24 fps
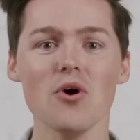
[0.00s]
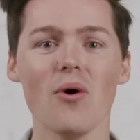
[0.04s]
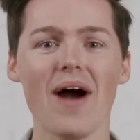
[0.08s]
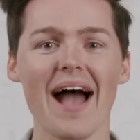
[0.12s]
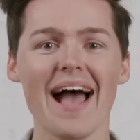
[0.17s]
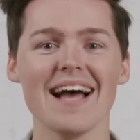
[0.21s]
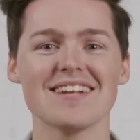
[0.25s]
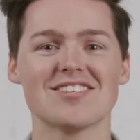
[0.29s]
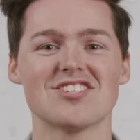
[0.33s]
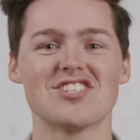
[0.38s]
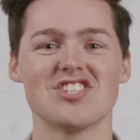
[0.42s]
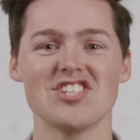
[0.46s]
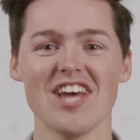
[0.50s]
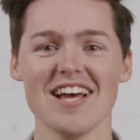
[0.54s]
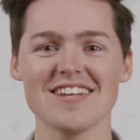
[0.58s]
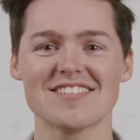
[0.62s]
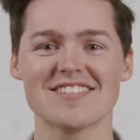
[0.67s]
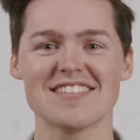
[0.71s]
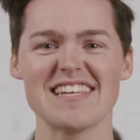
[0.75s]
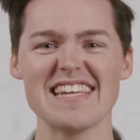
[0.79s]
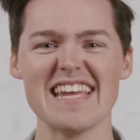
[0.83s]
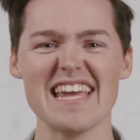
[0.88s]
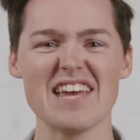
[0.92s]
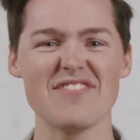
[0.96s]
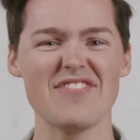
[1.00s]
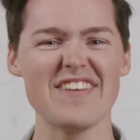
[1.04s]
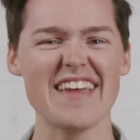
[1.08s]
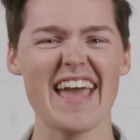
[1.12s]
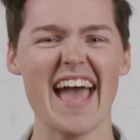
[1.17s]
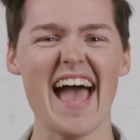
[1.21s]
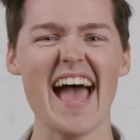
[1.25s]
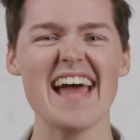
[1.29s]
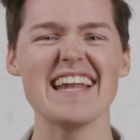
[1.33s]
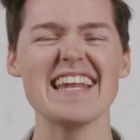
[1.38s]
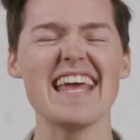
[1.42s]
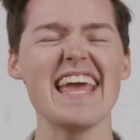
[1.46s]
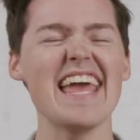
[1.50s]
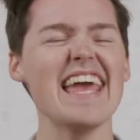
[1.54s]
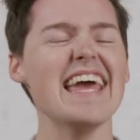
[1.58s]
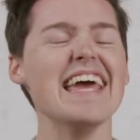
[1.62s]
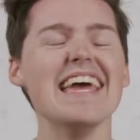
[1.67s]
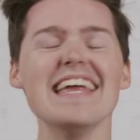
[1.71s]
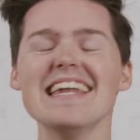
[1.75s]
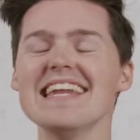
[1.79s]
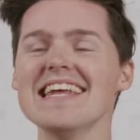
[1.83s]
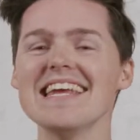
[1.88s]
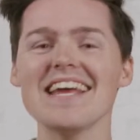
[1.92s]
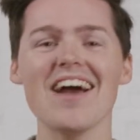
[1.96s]
asked Jesse if he had
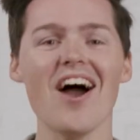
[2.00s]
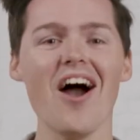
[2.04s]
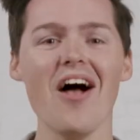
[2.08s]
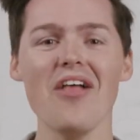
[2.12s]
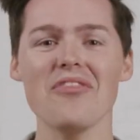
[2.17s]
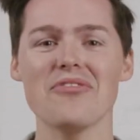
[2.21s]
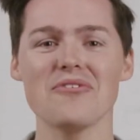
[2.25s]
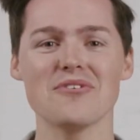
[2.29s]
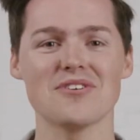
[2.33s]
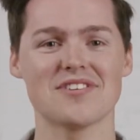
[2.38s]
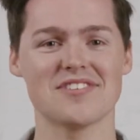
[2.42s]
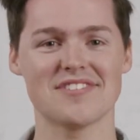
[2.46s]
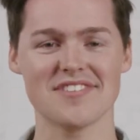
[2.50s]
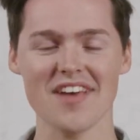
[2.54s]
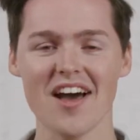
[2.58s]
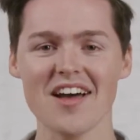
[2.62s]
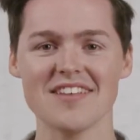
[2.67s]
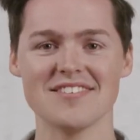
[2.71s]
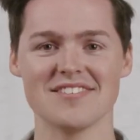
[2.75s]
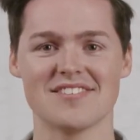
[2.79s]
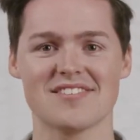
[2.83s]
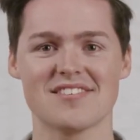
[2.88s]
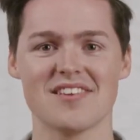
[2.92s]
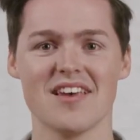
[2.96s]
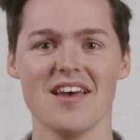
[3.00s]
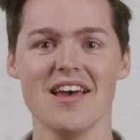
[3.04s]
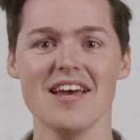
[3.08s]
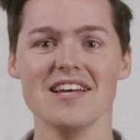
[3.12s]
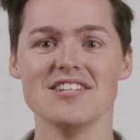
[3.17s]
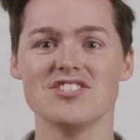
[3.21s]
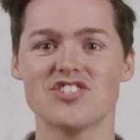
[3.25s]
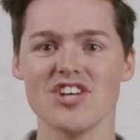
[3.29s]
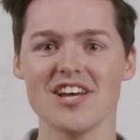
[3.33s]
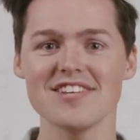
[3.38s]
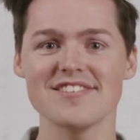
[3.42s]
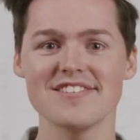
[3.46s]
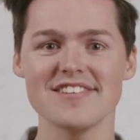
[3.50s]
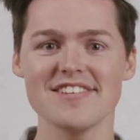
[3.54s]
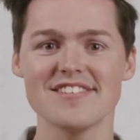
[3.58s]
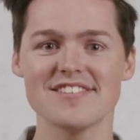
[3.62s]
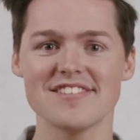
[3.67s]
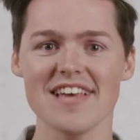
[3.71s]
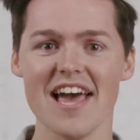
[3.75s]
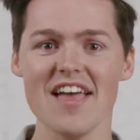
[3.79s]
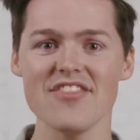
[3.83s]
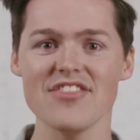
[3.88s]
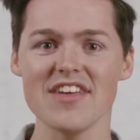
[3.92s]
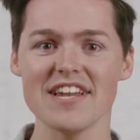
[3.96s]
any other sons. Jesse
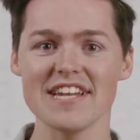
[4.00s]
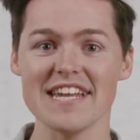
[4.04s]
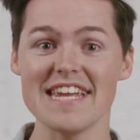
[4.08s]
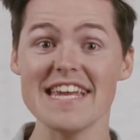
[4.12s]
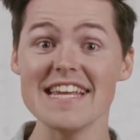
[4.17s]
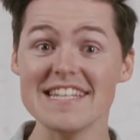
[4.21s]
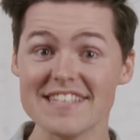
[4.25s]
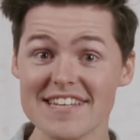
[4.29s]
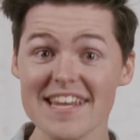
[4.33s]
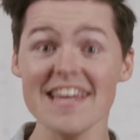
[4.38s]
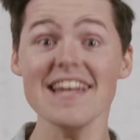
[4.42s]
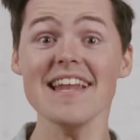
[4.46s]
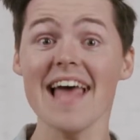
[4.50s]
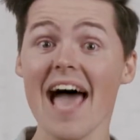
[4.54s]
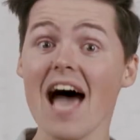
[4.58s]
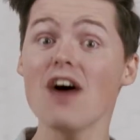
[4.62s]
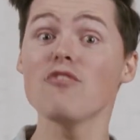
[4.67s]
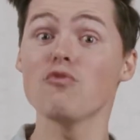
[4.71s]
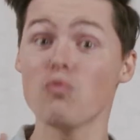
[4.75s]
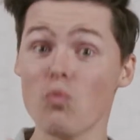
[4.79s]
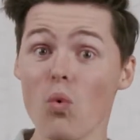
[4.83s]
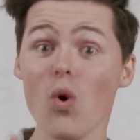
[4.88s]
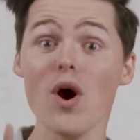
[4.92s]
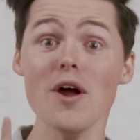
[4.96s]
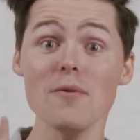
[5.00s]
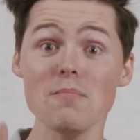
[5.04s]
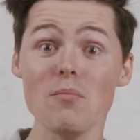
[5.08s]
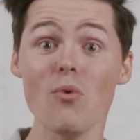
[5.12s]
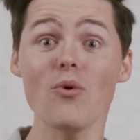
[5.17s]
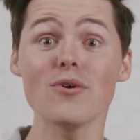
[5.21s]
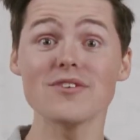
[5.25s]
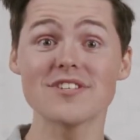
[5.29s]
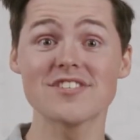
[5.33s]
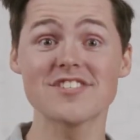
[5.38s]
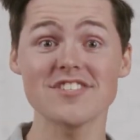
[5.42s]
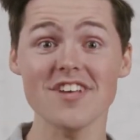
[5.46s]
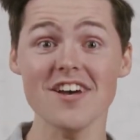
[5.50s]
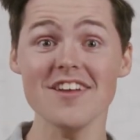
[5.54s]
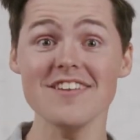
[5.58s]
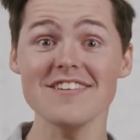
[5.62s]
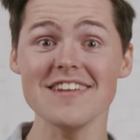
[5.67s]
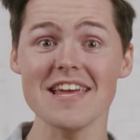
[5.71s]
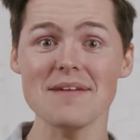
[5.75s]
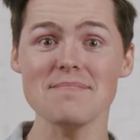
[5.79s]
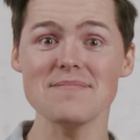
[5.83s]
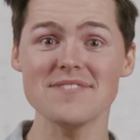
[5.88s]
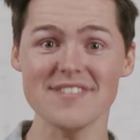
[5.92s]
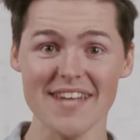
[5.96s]
said that he did have one more son
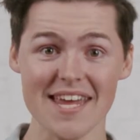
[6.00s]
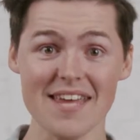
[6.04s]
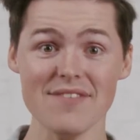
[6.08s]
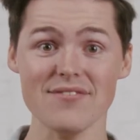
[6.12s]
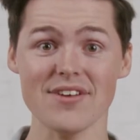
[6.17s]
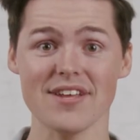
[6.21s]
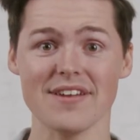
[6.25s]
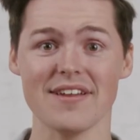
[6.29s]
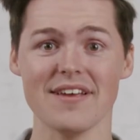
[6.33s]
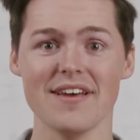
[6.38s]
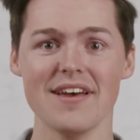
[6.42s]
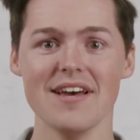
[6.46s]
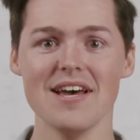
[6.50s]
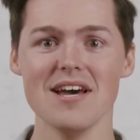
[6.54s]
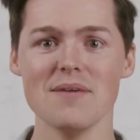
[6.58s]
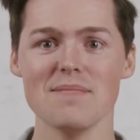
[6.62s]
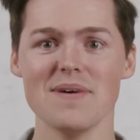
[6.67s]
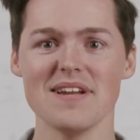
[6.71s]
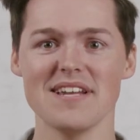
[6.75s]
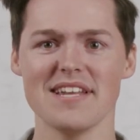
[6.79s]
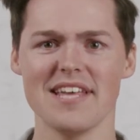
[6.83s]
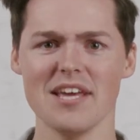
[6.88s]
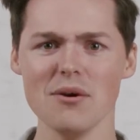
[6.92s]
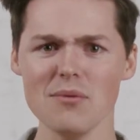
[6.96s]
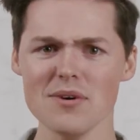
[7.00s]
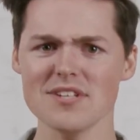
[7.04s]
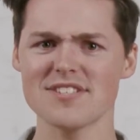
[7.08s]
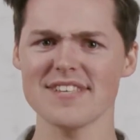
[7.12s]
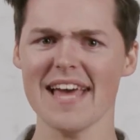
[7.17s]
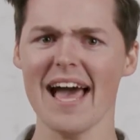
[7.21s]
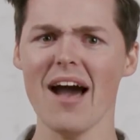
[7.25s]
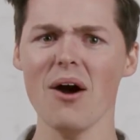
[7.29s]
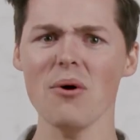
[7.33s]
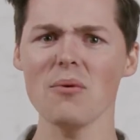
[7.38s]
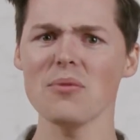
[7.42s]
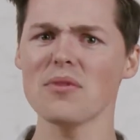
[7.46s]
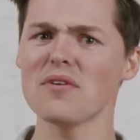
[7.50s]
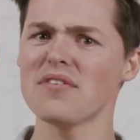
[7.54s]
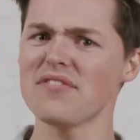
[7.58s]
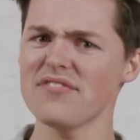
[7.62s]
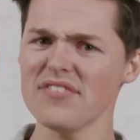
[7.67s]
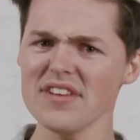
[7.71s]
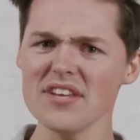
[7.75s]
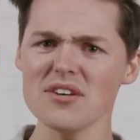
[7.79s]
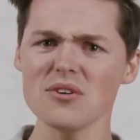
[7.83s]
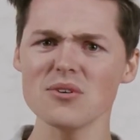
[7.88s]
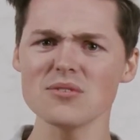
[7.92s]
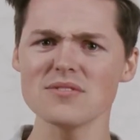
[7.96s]
named David, but he was out in the
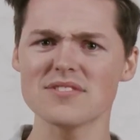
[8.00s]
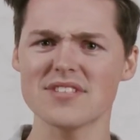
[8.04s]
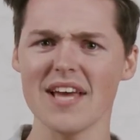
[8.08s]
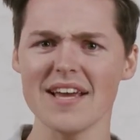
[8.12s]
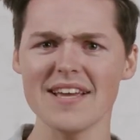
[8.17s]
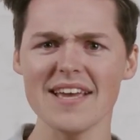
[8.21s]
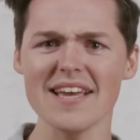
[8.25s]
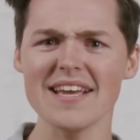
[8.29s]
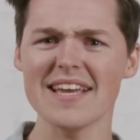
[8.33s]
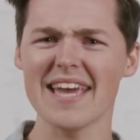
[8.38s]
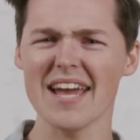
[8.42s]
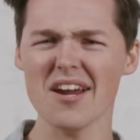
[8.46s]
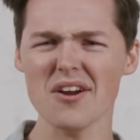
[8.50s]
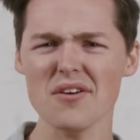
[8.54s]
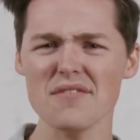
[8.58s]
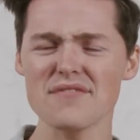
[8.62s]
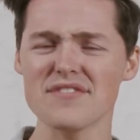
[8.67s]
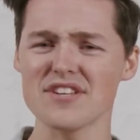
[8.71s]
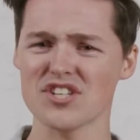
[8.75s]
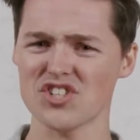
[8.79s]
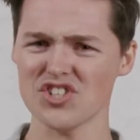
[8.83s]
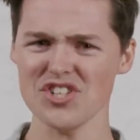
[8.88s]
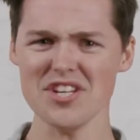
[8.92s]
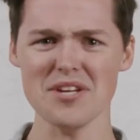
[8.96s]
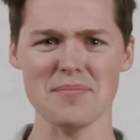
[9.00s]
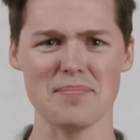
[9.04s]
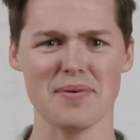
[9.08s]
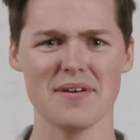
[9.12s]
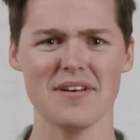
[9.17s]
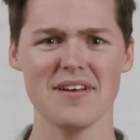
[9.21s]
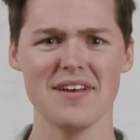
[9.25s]
field taking care of the sheep.